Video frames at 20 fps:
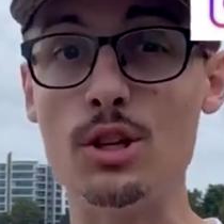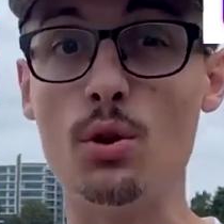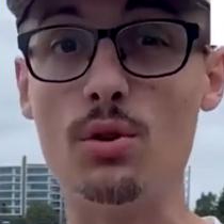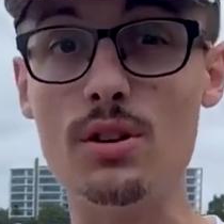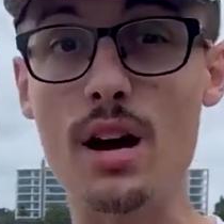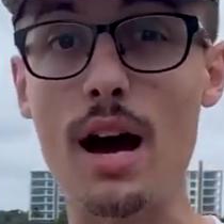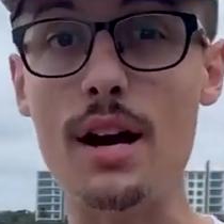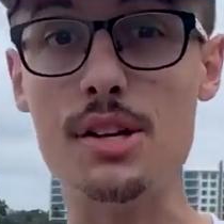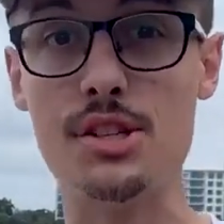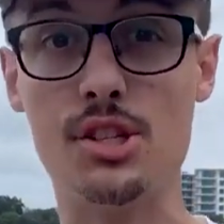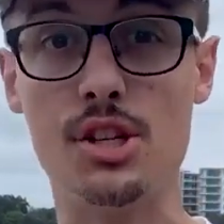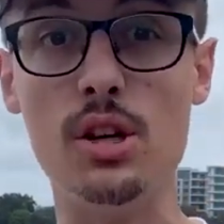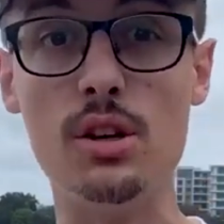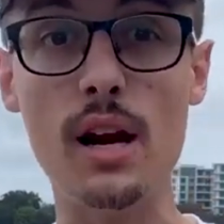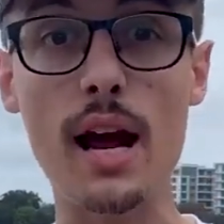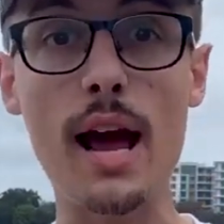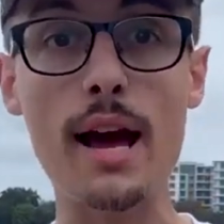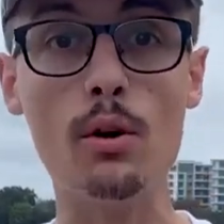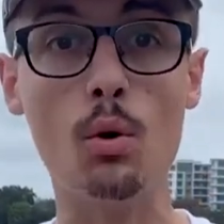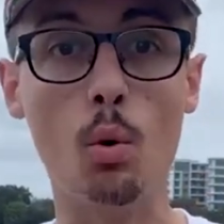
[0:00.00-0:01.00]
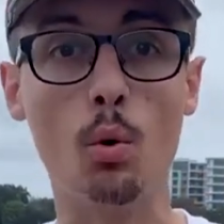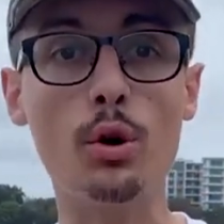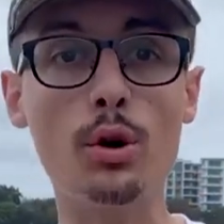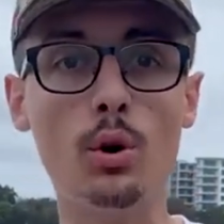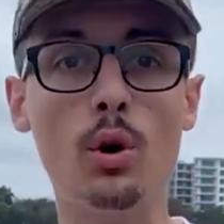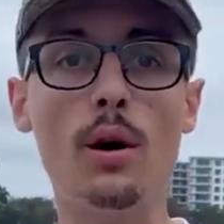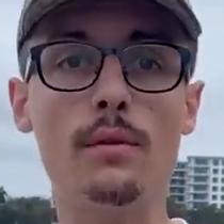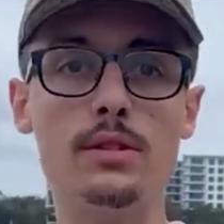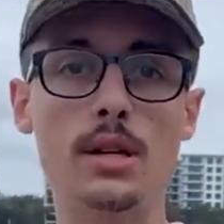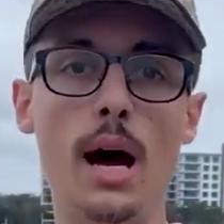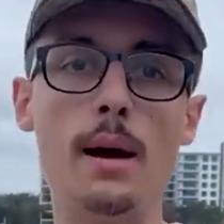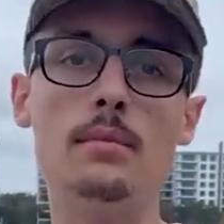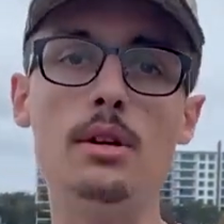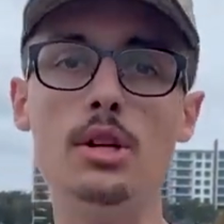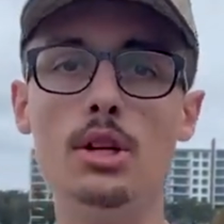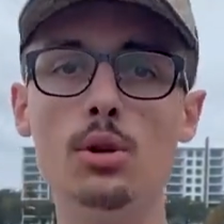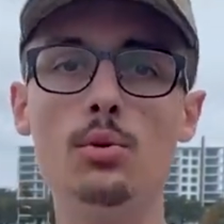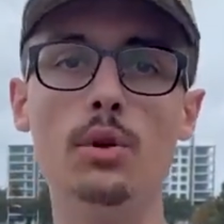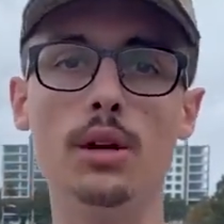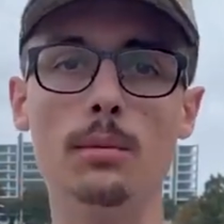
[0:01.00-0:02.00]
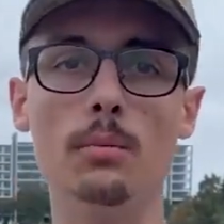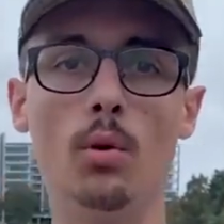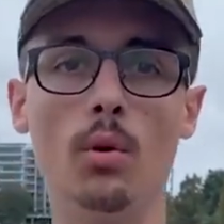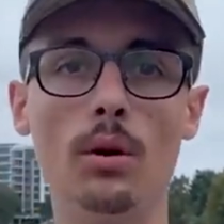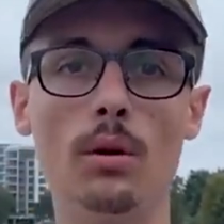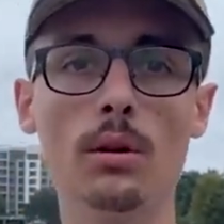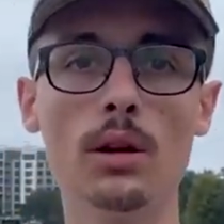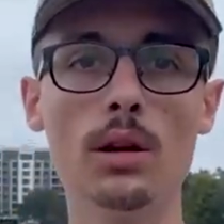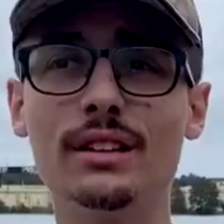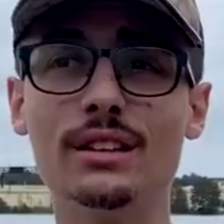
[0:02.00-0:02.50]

you're not as good at or you don't have time to do anymore.